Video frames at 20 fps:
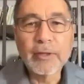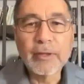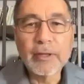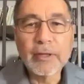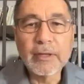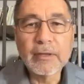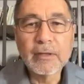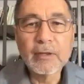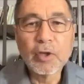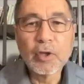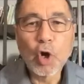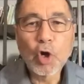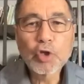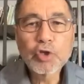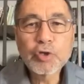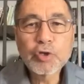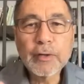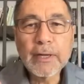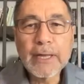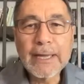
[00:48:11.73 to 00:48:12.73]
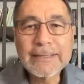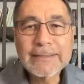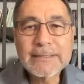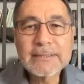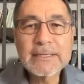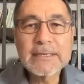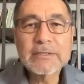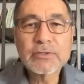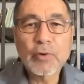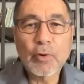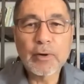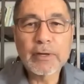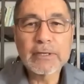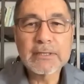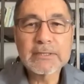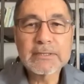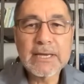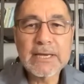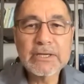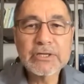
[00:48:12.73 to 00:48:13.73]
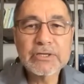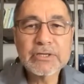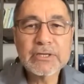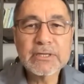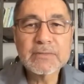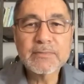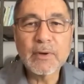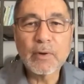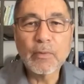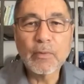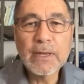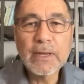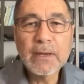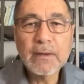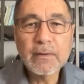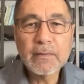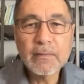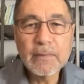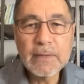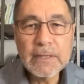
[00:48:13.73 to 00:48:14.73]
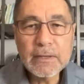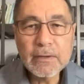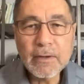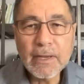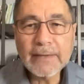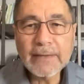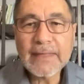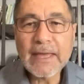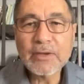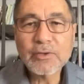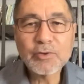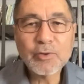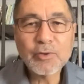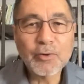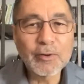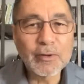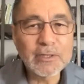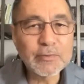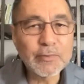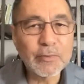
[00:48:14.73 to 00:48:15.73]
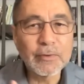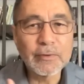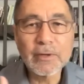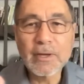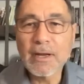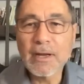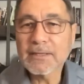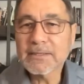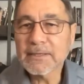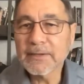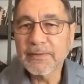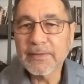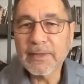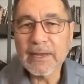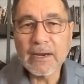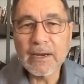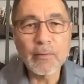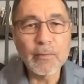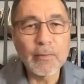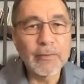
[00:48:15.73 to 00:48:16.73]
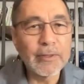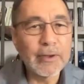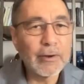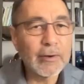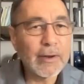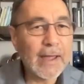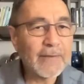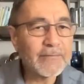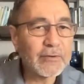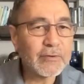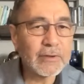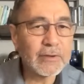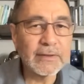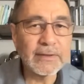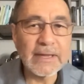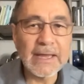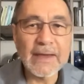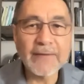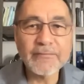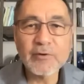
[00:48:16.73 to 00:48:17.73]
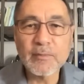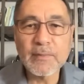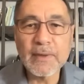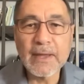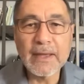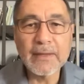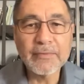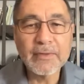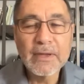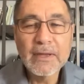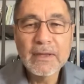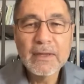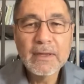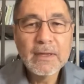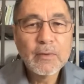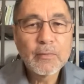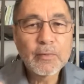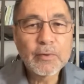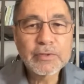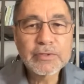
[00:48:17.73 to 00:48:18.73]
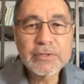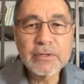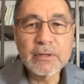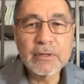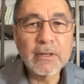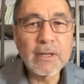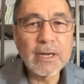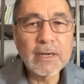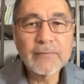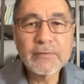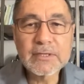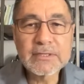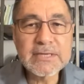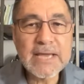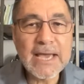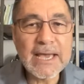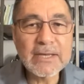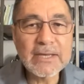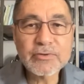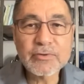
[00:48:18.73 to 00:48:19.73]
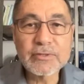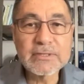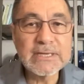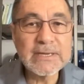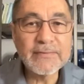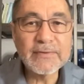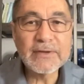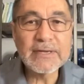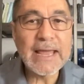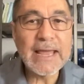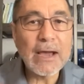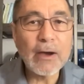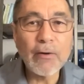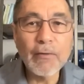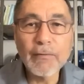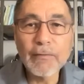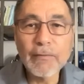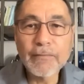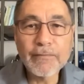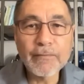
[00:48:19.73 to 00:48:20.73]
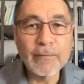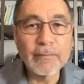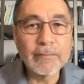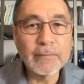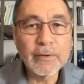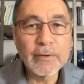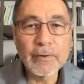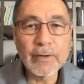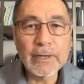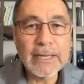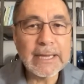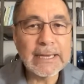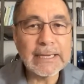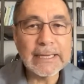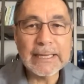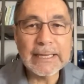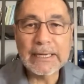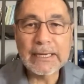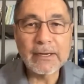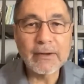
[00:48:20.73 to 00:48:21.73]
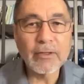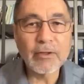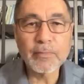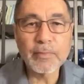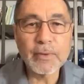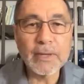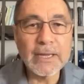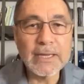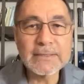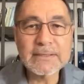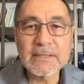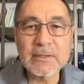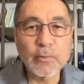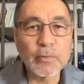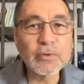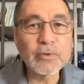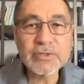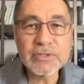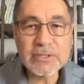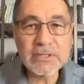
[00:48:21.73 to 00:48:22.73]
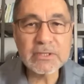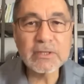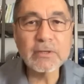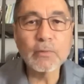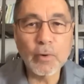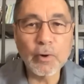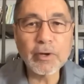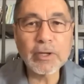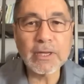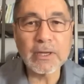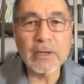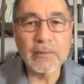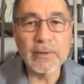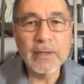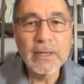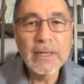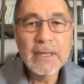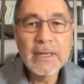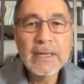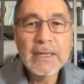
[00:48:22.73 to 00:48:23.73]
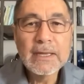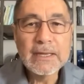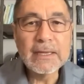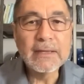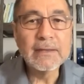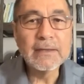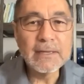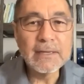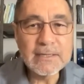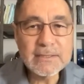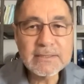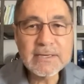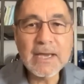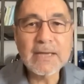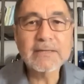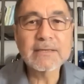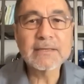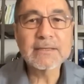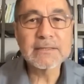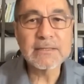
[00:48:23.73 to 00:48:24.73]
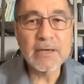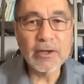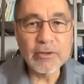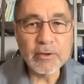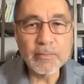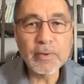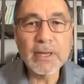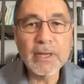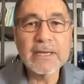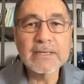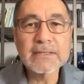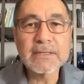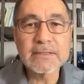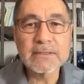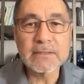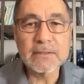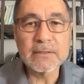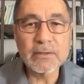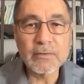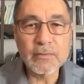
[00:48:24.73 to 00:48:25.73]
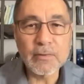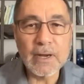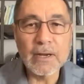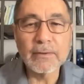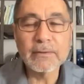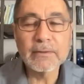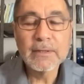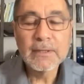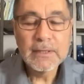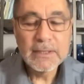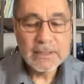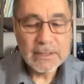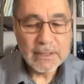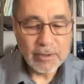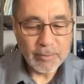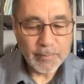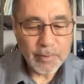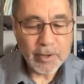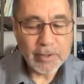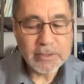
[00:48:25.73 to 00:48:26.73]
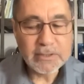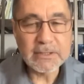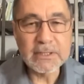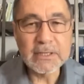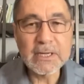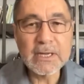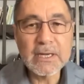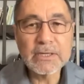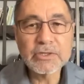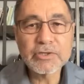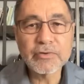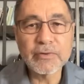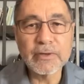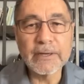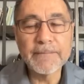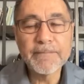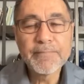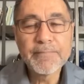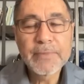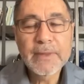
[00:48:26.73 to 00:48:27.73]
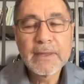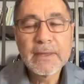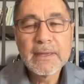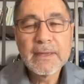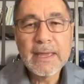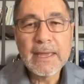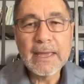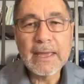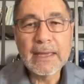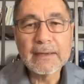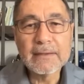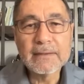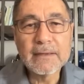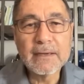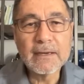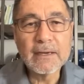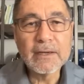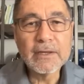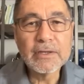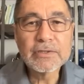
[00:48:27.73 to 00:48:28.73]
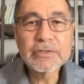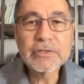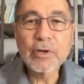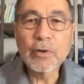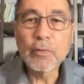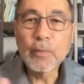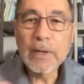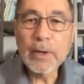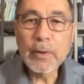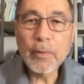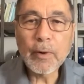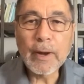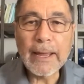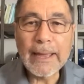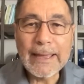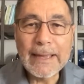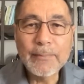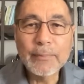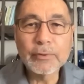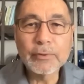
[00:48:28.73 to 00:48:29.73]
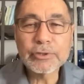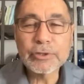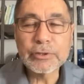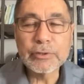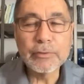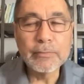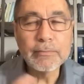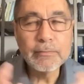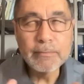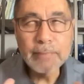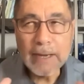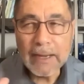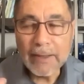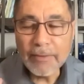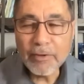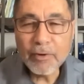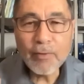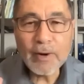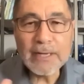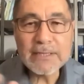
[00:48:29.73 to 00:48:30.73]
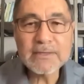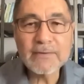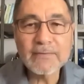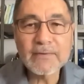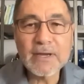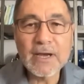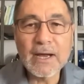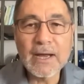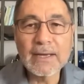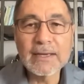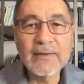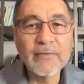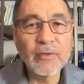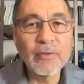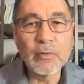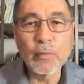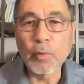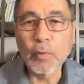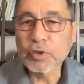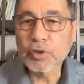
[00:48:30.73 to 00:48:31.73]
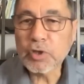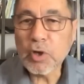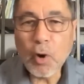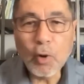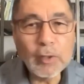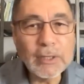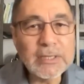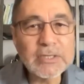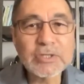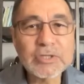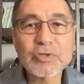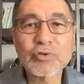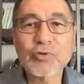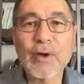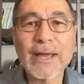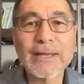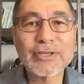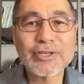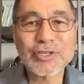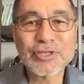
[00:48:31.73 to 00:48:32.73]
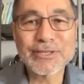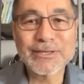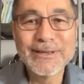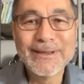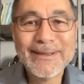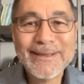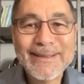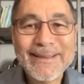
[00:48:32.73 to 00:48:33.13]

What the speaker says: the larger entities or organizations, but we are like that tortoise. We're constantly there. We're there in the aftermath. We're still in a lot of disasters, even now from Hurricane Ian and other places. We're still working in East Texas and other places and throughout other parts of the country. And so we were able to, by the grace of God, even though we're totally stretched,